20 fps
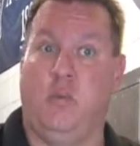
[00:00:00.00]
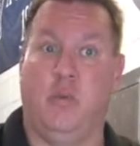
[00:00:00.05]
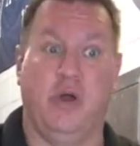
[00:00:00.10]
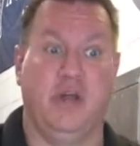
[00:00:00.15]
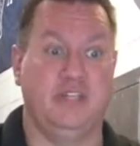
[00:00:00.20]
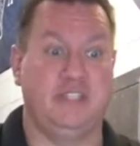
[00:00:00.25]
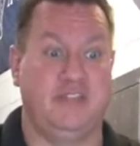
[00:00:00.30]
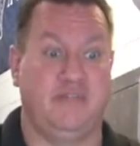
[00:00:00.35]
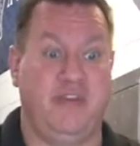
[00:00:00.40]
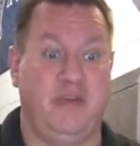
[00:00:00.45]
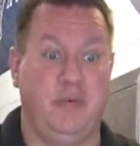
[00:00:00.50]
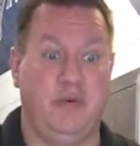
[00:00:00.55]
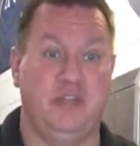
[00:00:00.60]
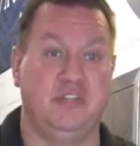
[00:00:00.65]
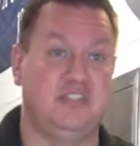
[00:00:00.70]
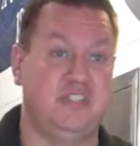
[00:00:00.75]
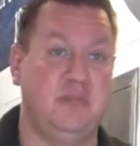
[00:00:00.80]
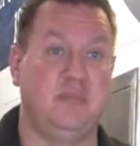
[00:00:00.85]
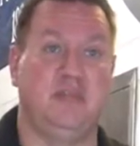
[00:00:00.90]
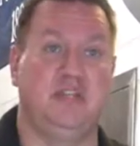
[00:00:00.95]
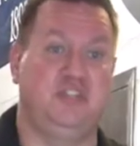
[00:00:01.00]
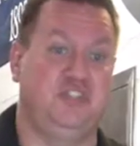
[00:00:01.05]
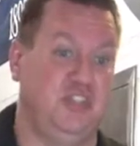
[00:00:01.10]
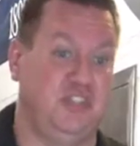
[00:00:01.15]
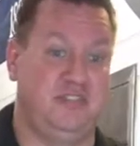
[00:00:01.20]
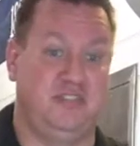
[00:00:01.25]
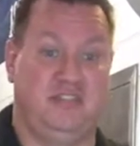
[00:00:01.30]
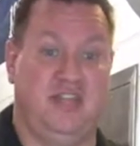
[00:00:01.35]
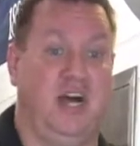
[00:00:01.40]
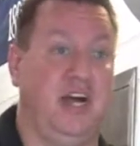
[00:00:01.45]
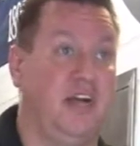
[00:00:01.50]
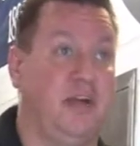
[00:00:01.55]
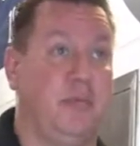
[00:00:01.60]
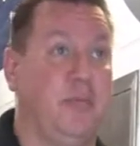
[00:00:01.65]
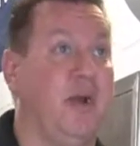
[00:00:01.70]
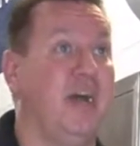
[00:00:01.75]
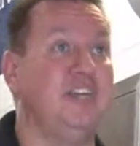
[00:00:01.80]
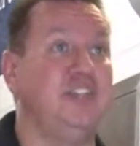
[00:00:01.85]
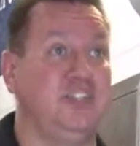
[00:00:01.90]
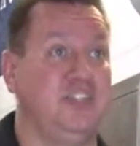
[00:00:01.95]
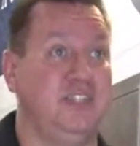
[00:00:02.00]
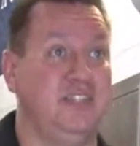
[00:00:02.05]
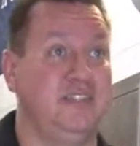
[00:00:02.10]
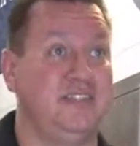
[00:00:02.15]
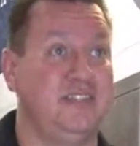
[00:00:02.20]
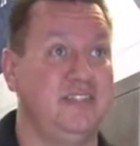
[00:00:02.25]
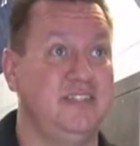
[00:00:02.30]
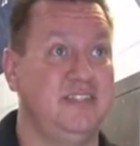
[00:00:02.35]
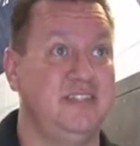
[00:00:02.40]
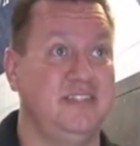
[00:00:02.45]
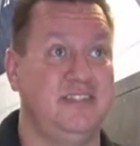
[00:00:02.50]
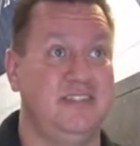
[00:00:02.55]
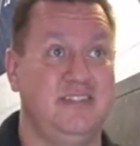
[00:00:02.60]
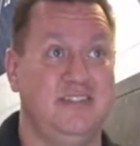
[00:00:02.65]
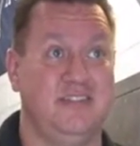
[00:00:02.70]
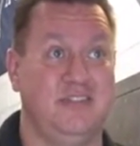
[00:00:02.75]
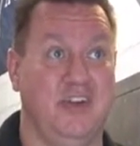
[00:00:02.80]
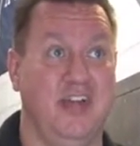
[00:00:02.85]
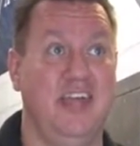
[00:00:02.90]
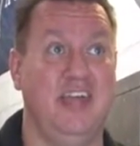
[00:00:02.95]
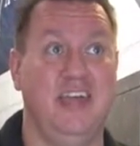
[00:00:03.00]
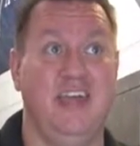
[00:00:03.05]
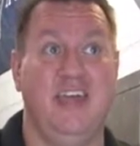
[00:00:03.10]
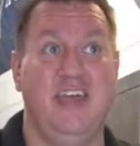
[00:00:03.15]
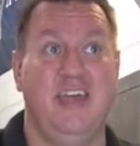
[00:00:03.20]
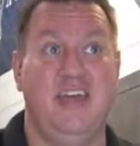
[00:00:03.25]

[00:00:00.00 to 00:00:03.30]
Whereas if they would have simply just done compressions, right,